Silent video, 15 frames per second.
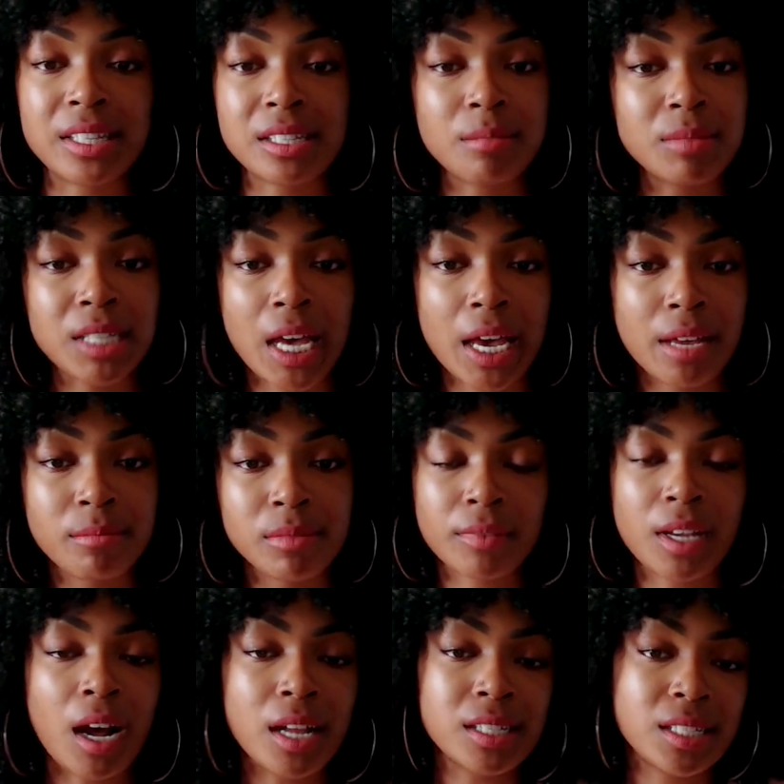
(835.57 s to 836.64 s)
Sometimes
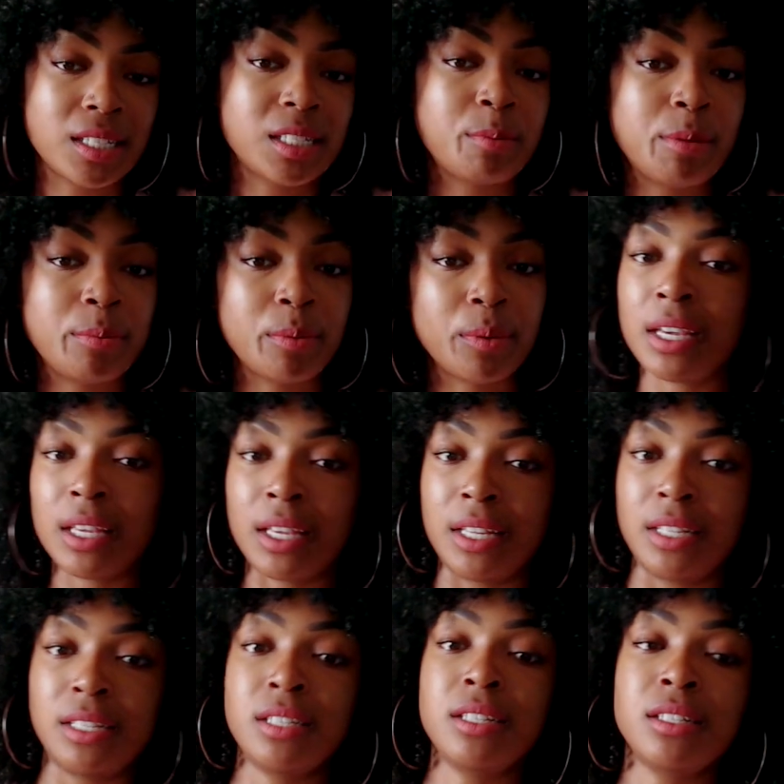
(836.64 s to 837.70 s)
God sends people
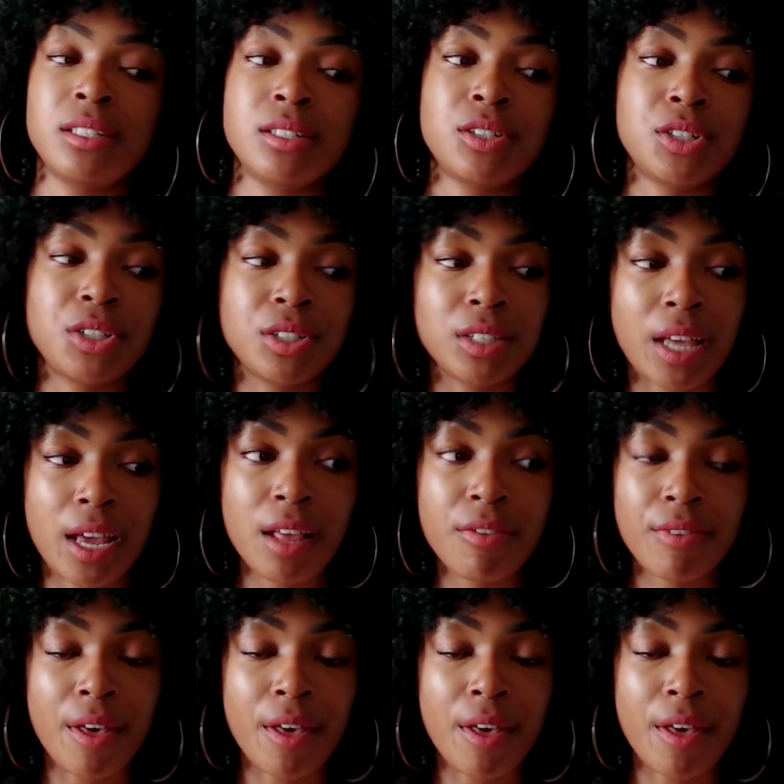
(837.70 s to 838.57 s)
into your life,